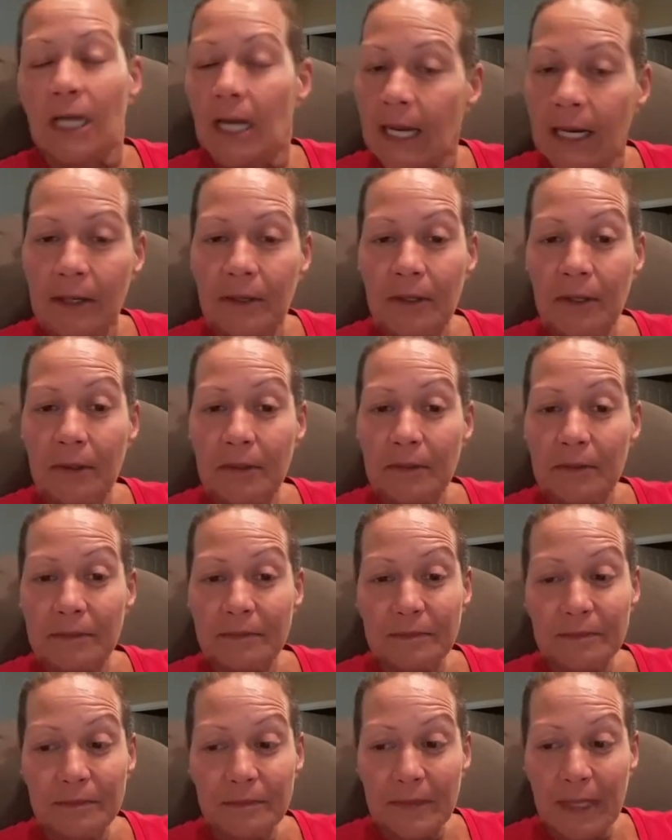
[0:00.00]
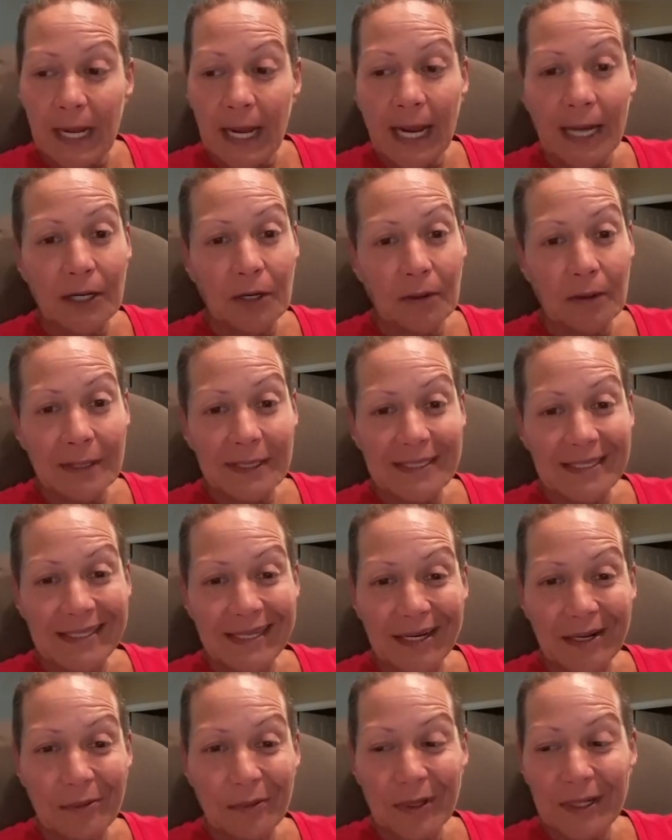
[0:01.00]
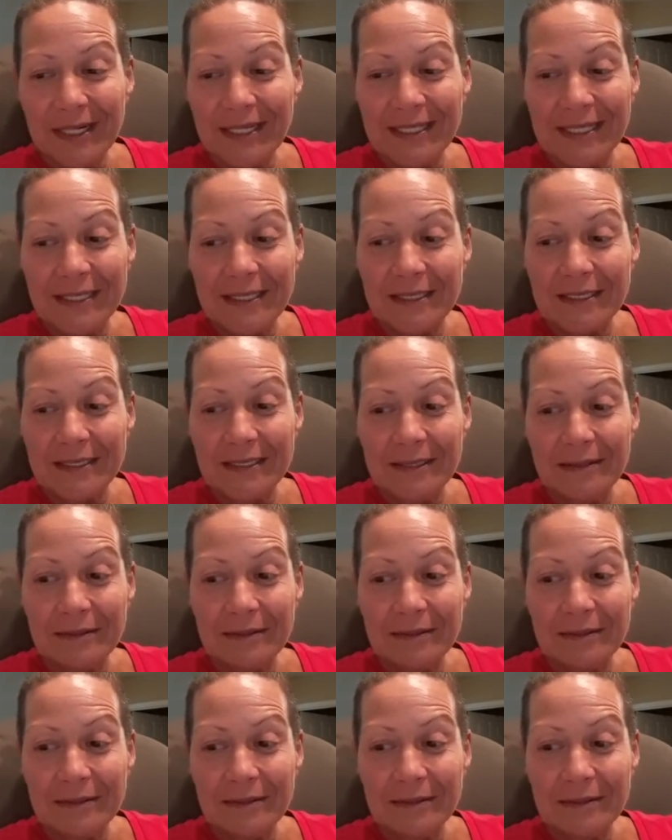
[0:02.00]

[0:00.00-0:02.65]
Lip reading: don't know. I know I said I wanted to,